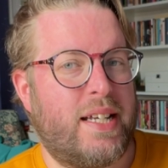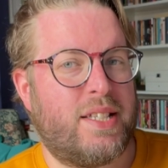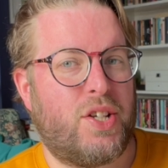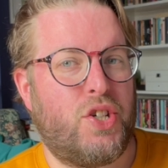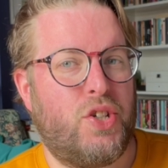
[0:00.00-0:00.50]

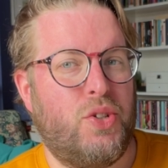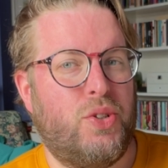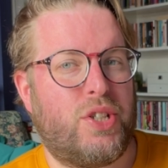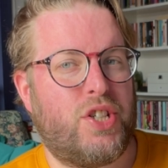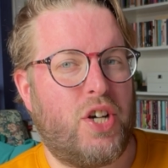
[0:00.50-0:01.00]
It's a
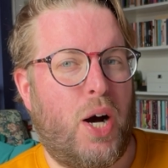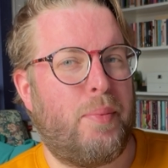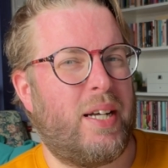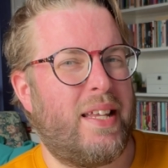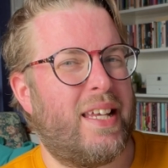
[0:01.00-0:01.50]
short, sharp,
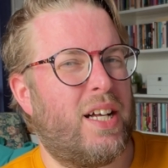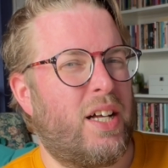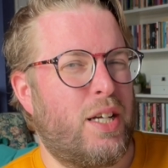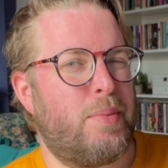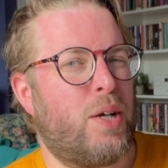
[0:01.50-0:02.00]
and I think
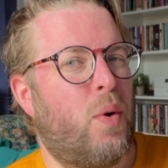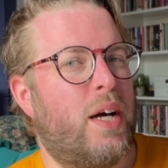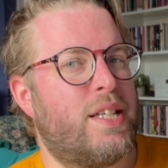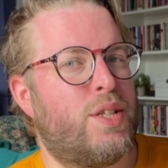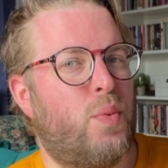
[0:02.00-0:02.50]
going to be quite
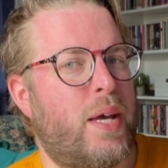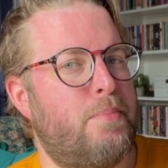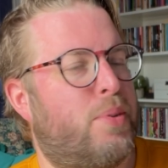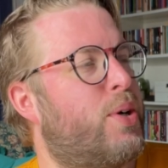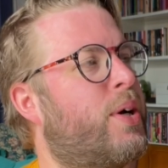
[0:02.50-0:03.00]
a sweet
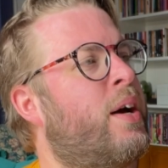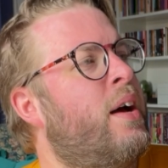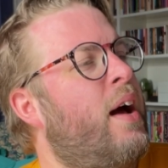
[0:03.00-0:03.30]
book.